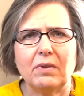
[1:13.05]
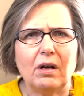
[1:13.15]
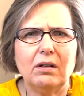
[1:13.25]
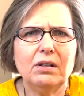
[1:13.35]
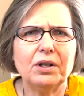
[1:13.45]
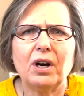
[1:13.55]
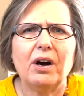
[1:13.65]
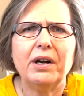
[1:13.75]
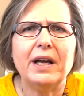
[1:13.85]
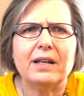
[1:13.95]
All your
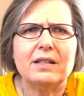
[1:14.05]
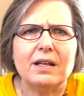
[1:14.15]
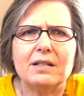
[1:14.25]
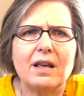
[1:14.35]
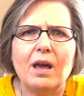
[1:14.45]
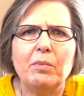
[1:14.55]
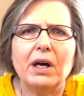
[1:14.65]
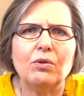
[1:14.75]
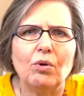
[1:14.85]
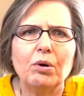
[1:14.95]
cardiac tests came
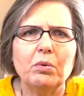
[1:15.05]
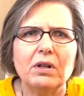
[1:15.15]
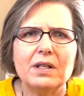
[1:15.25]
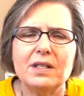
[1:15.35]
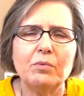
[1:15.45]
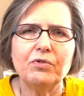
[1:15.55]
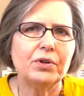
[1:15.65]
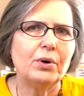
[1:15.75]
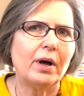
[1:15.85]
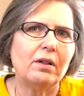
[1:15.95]
back normal except for
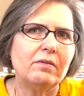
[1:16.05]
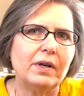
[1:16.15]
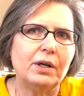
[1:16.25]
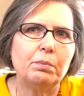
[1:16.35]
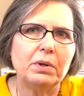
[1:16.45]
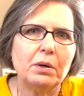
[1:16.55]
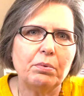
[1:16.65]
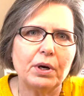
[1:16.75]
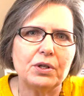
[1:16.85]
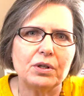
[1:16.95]
your elevated blood
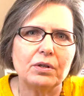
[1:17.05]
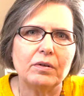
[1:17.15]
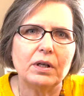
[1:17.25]
pressure.